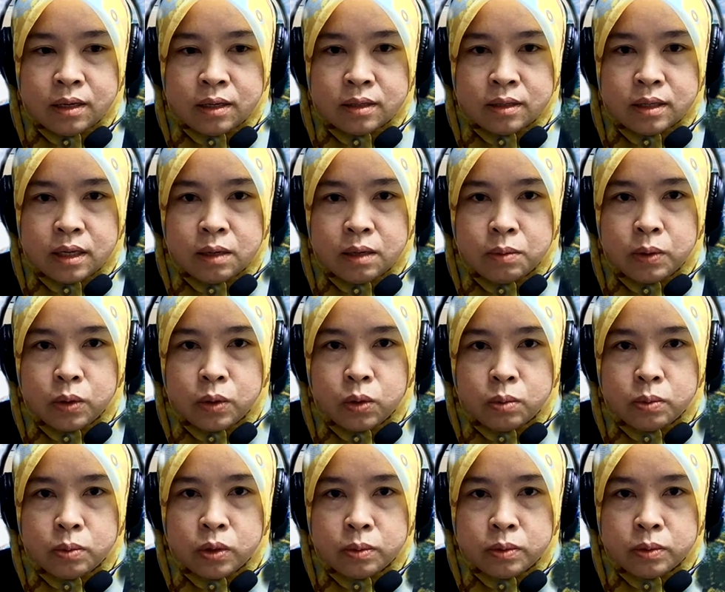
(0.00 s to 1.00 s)

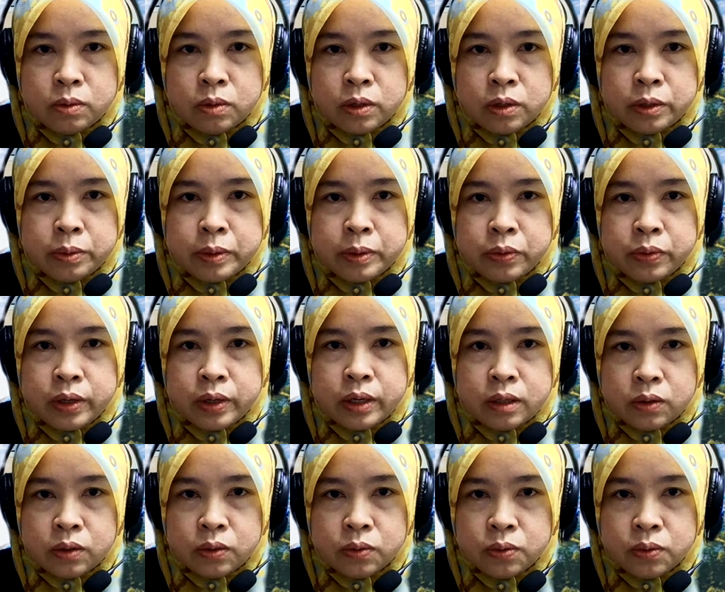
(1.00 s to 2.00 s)
Assalamualaikum warahmatullahi
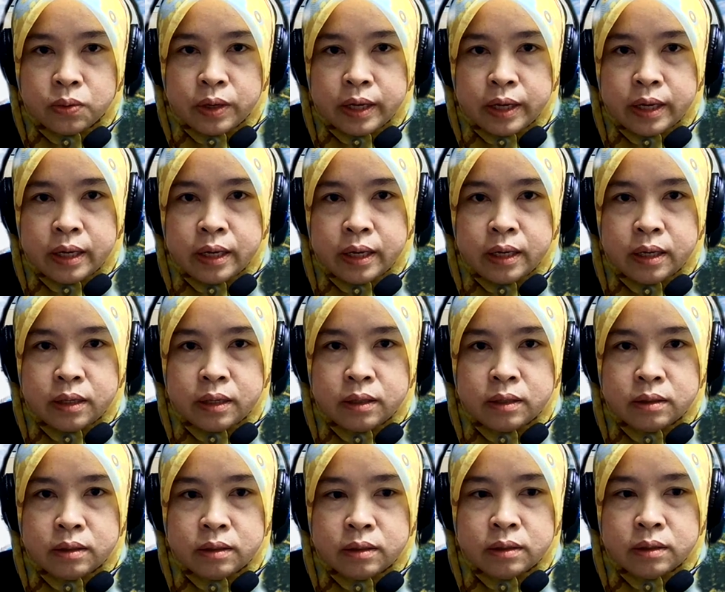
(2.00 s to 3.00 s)
wabarakatuh,
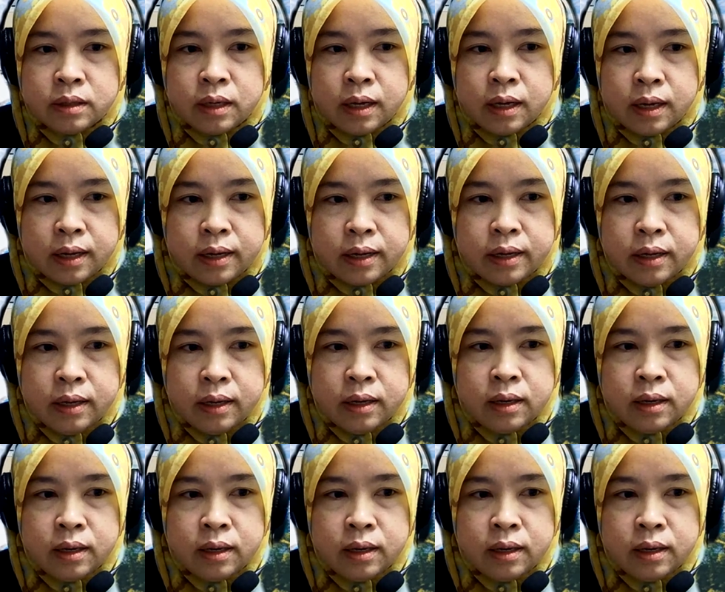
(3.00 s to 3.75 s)
and hi,